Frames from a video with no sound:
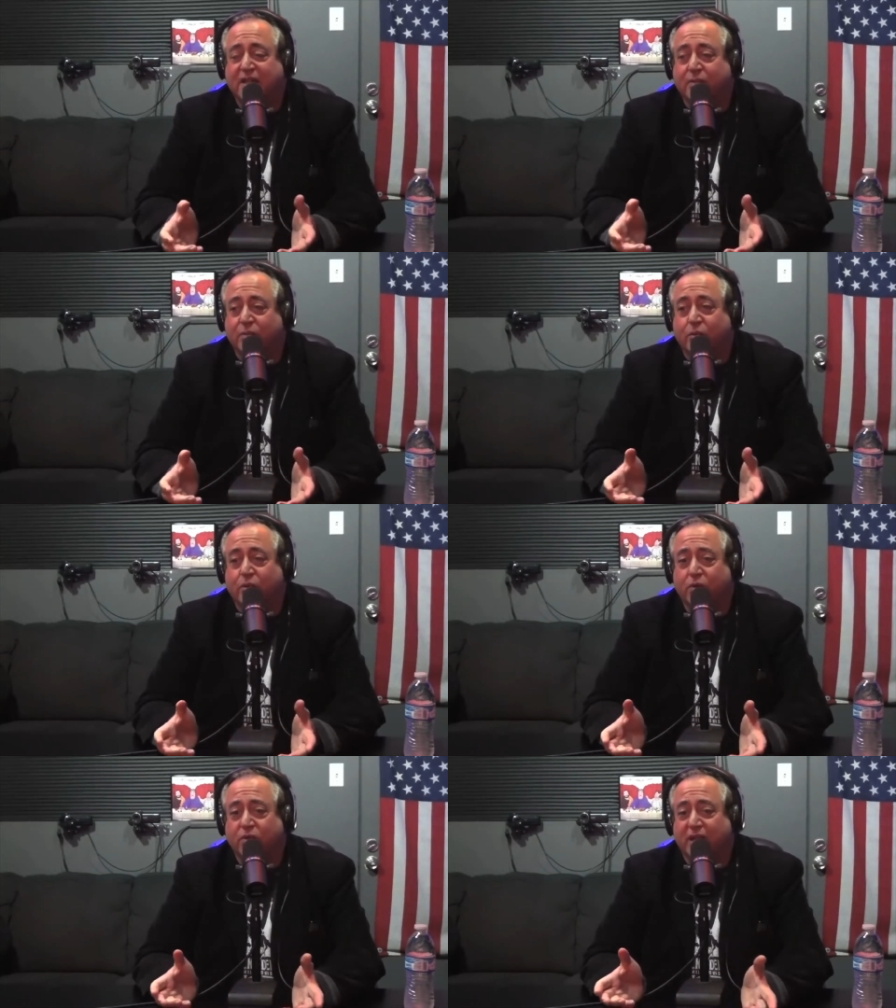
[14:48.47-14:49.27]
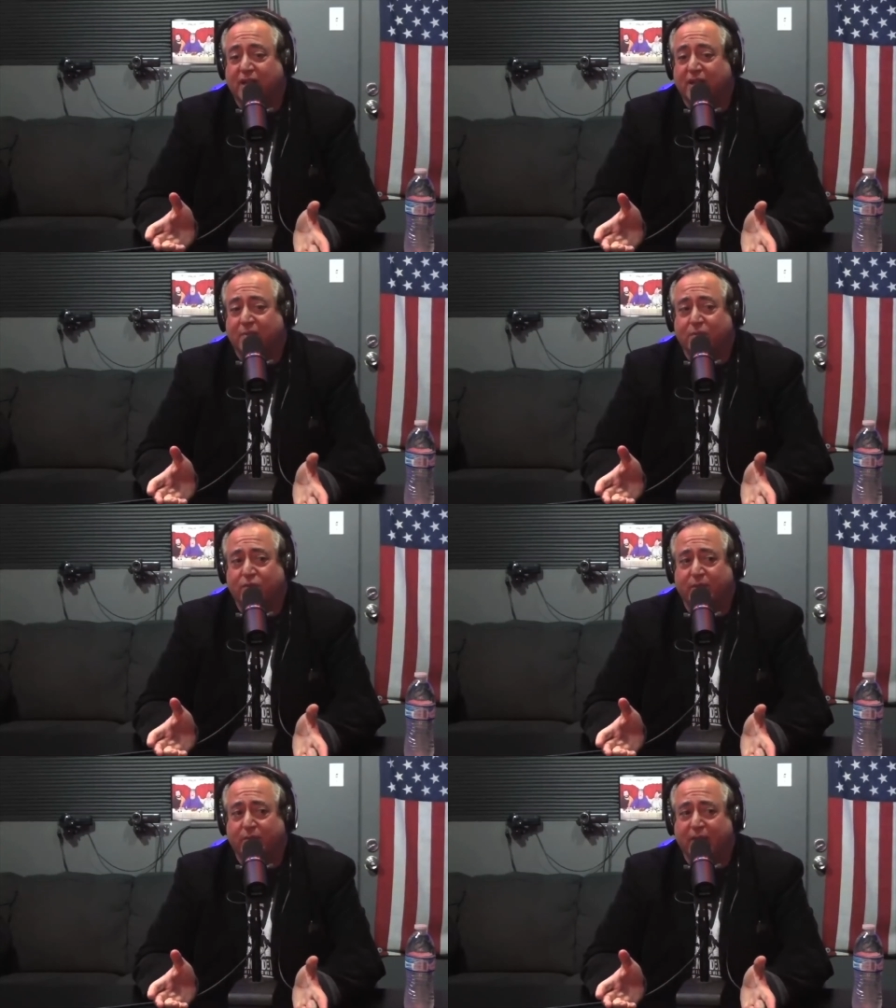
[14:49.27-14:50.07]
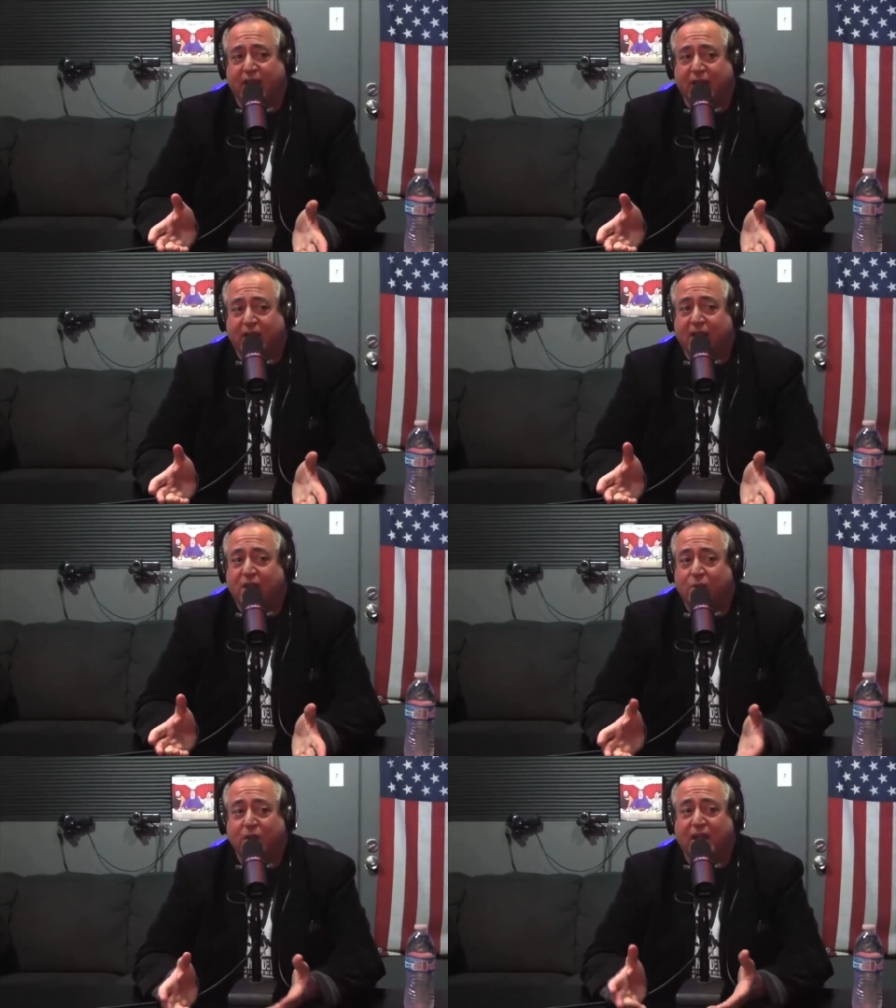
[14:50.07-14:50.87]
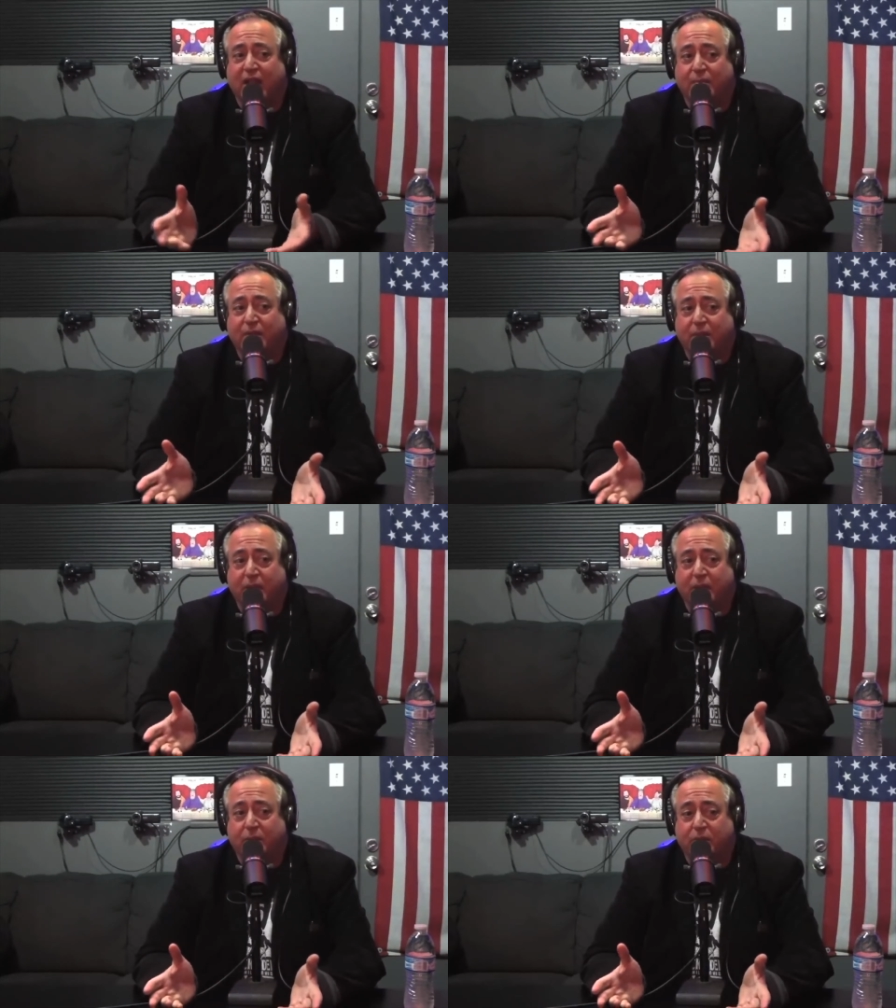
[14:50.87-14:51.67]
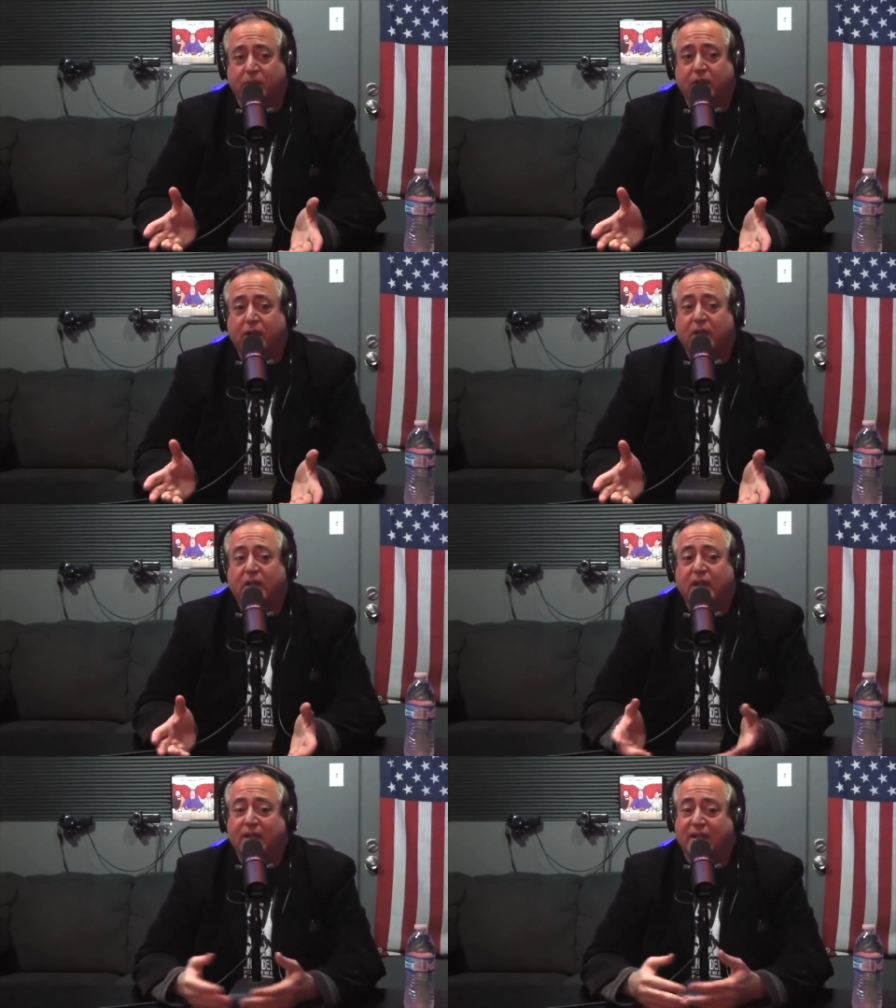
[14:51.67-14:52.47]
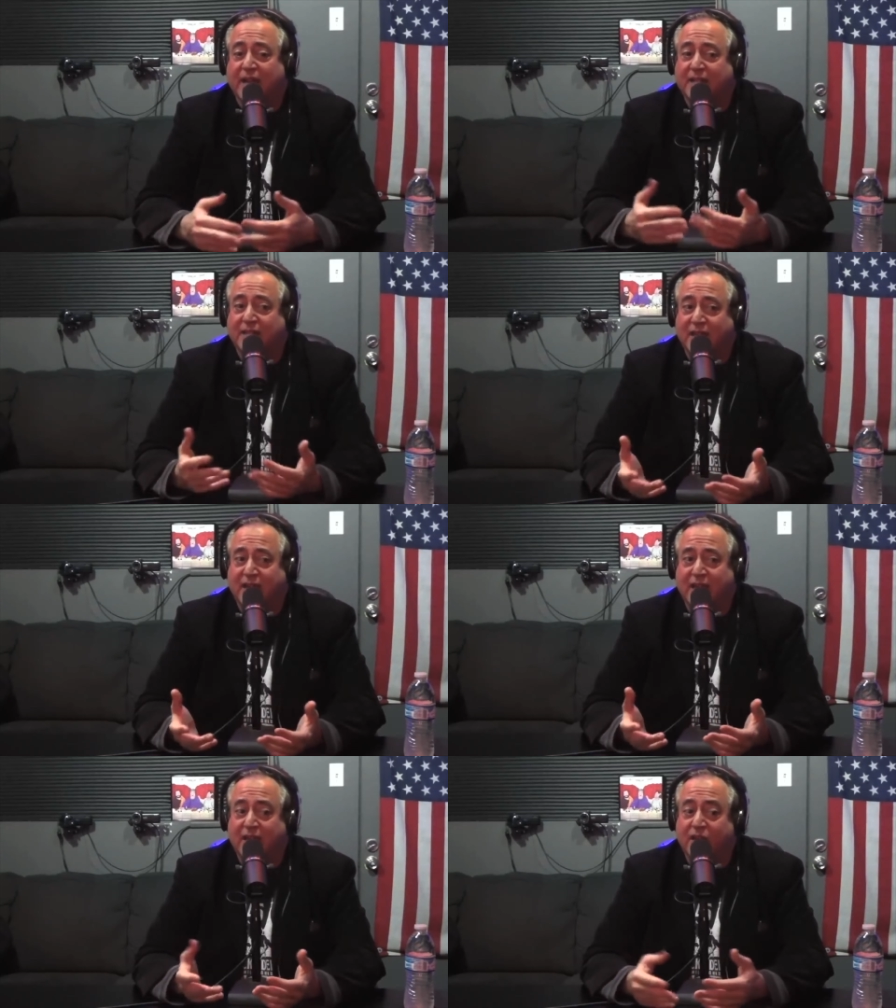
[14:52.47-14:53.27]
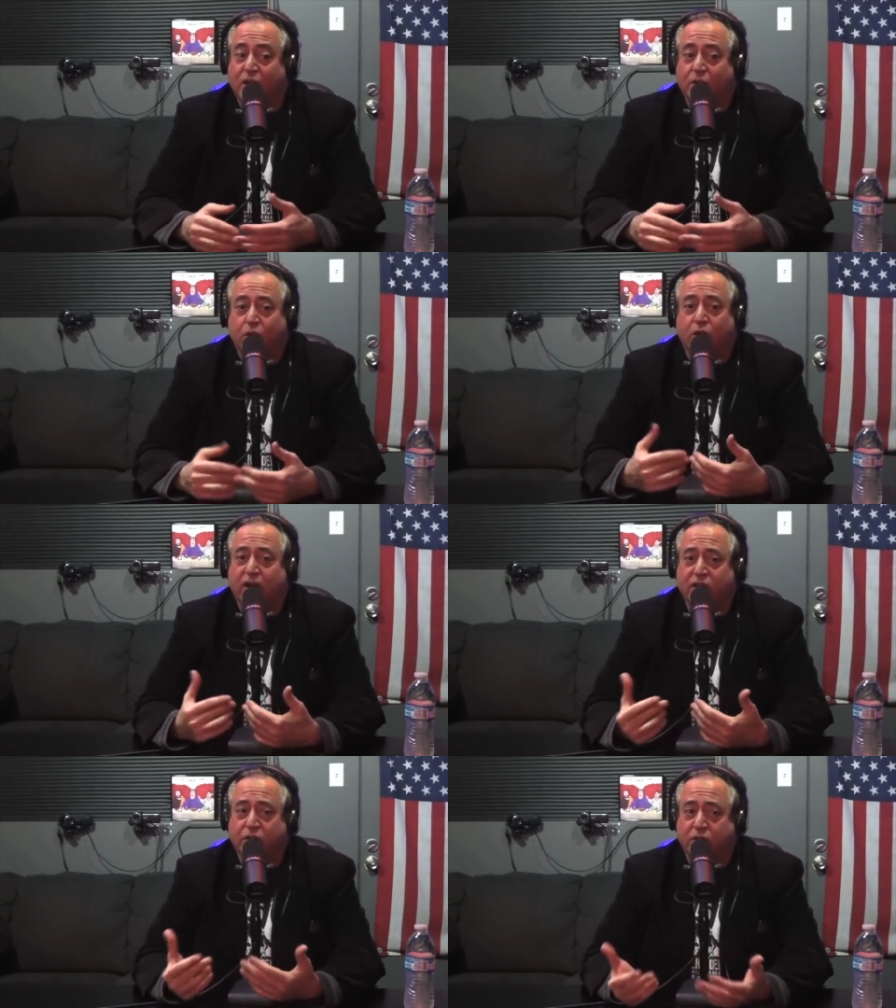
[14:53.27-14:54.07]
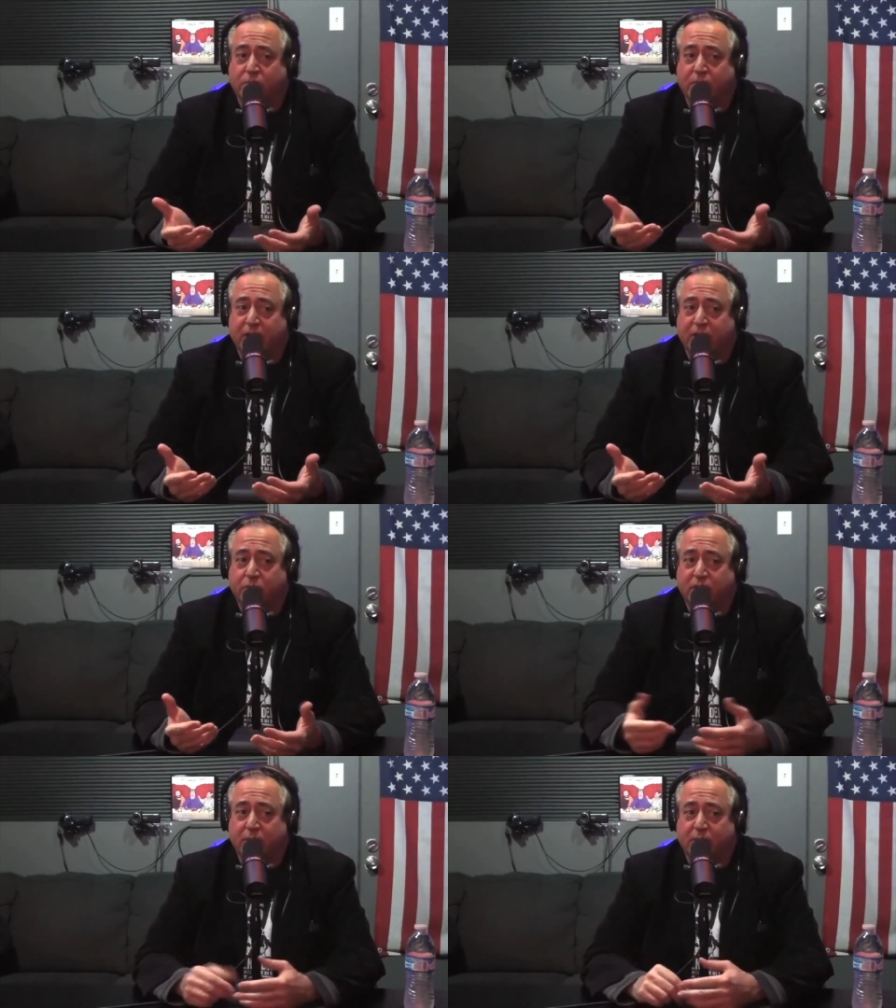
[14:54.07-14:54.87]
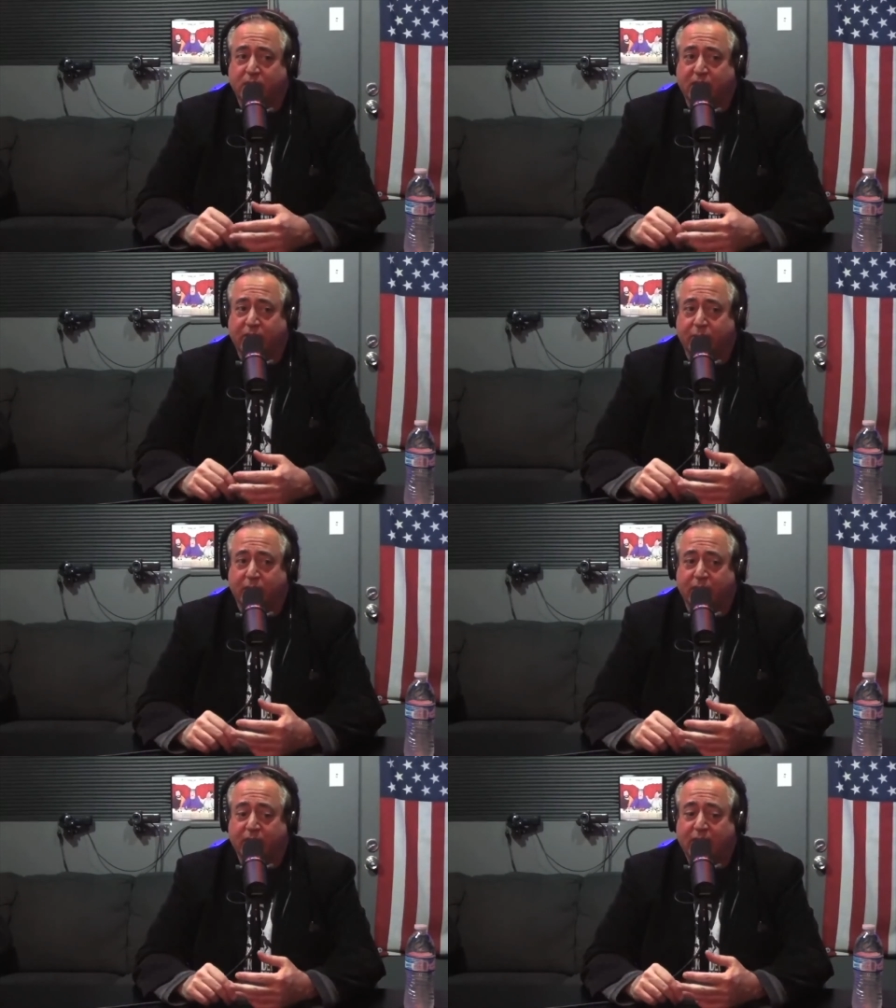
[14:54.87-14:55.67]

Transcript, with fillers: The reward was I got the movie made with a lot of big people. It got seen. The audience response was unbelievable.